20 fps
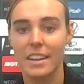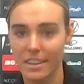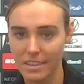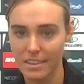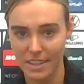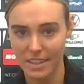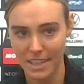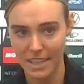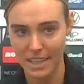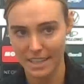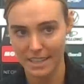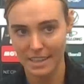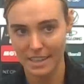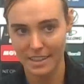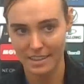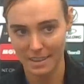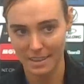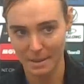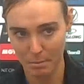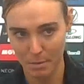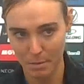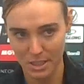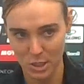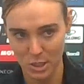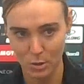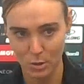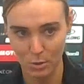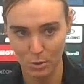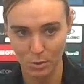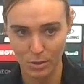is higher and
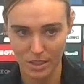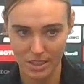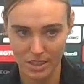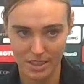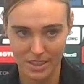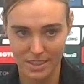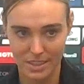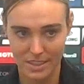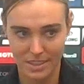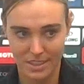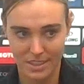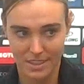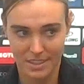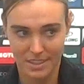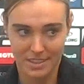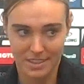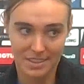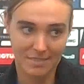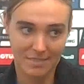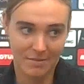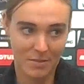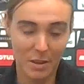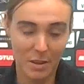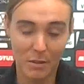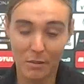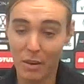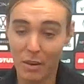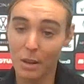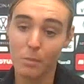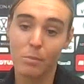that makes you
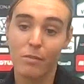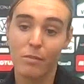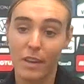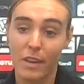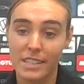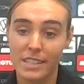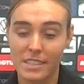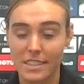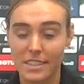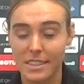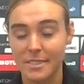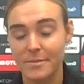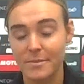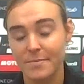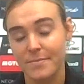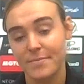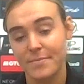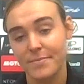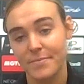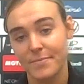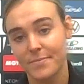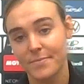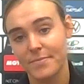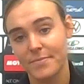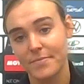develop faster.